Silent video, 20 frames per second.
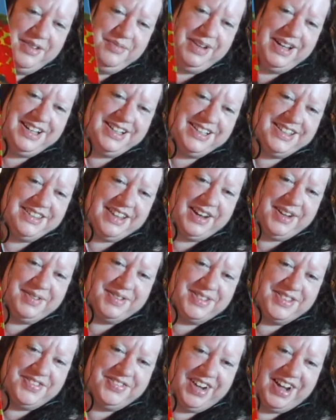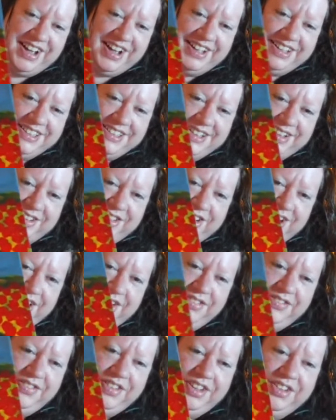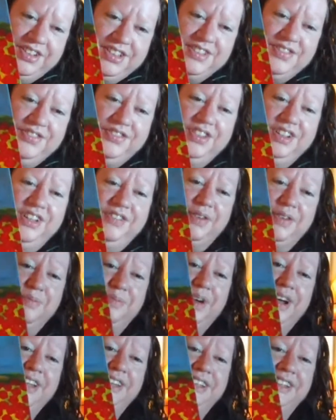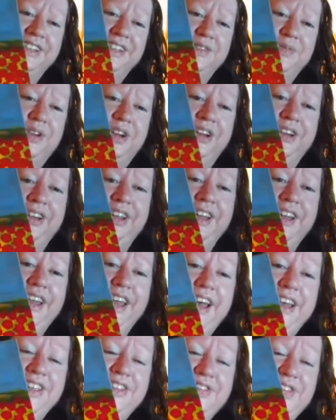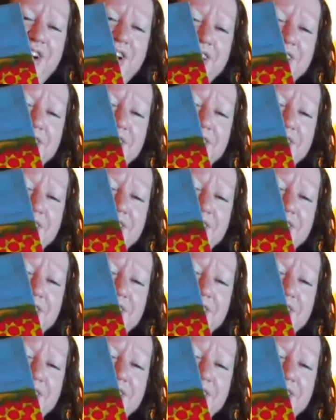But I just thought it was fun to create a field just full of abundance where, as far